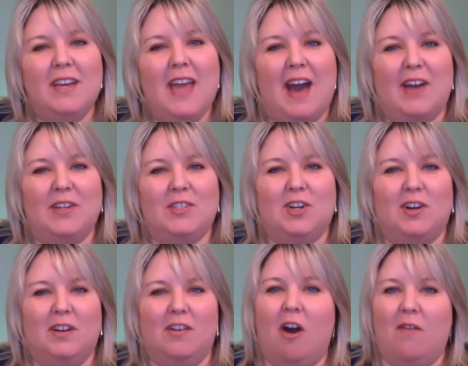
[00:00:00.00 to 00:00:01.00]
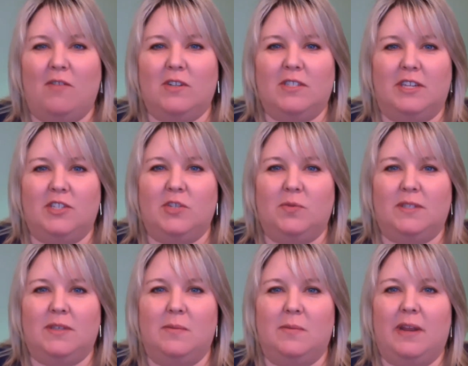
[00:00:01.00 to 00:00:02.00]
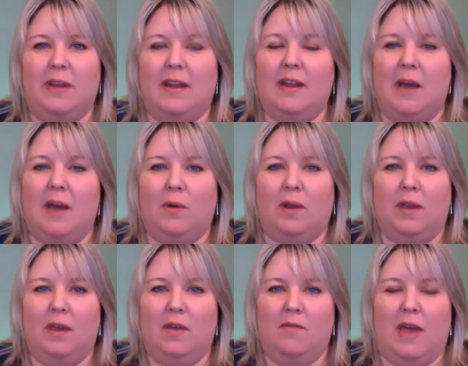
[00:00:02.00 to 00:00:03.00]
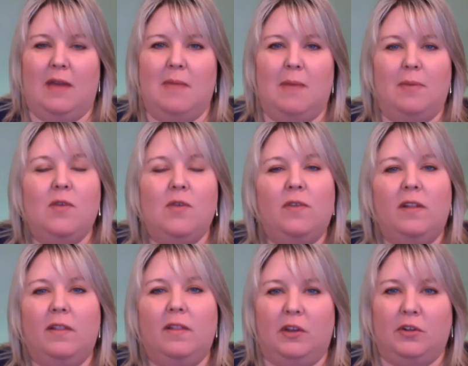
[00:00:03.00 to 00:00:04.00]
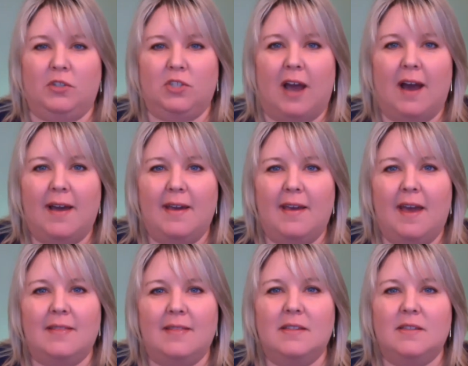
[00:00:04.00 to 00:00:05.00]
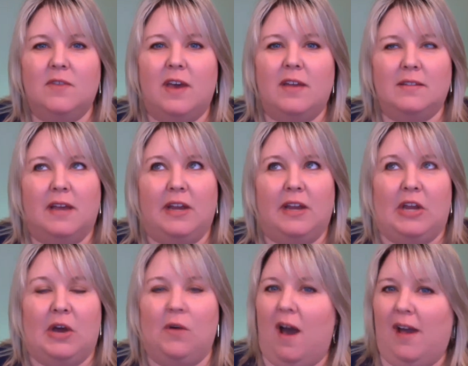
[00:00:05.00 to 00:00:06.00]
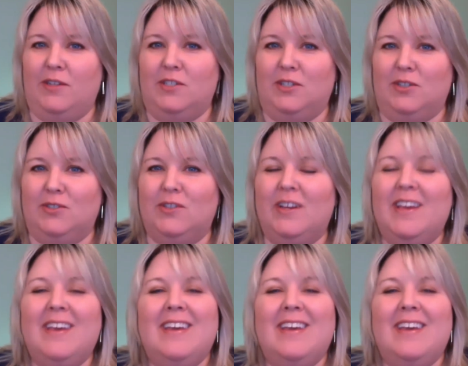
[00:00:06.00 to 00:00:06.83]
how to start a conversation with somebody at a networking event, maybe you feel a little shy at these events. I know I do.